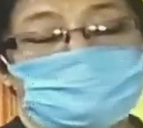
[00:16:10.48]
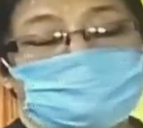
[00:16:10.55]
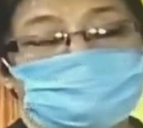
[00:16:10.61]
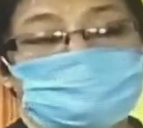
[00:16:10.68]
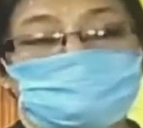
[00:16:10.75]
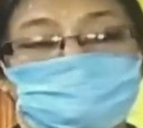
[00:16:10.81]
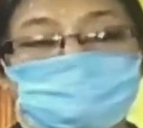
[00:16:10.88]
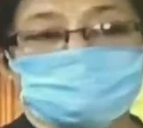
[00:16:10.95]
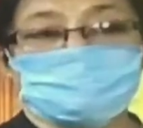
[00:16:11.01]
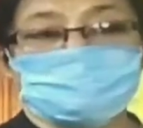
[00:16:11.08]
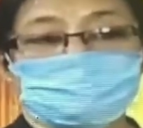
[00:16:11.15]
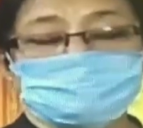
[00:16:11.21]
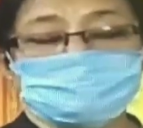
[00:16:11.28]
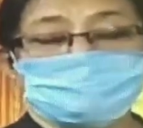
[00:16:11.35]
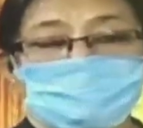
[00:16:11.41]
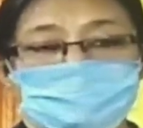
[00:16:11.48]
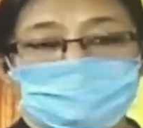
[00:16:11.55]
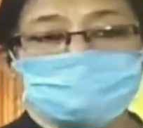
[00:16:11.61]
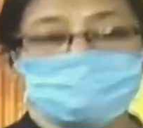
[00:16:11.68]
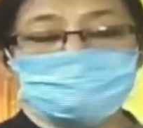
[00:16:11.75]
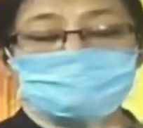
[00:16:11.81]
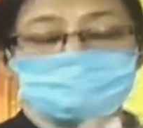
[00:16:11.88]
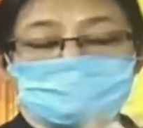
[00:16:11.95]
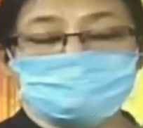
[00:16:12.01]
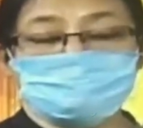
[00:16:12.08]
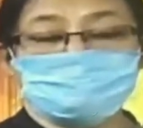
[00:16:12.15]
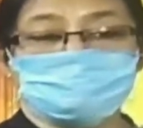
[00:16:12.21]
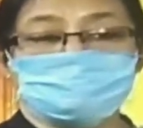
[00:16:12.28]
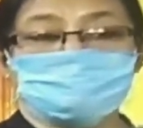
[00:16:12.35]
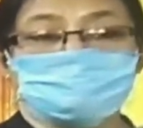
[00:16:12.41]
We propose to have a
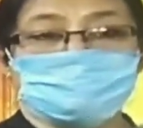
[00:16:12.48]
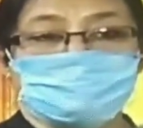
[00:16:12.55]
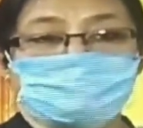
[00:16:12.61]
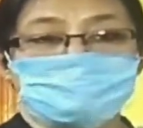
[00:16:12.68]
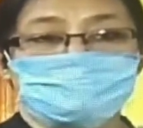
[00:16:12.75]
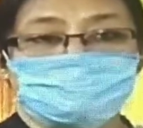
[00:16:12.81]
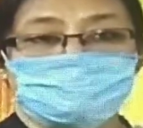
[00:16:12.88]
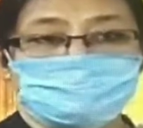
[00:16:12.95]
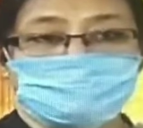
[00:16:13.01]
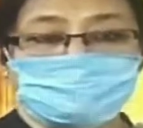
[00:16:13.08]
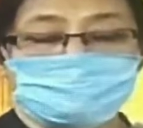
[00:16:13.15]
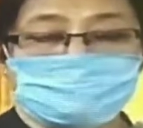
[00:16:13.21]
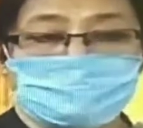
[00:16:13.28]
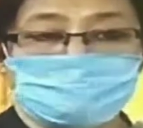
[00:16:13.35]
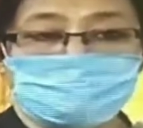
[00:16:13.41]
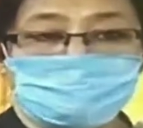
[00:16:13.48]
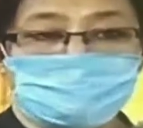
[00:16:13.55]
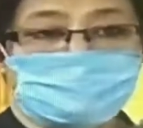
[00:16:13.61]
television classroom program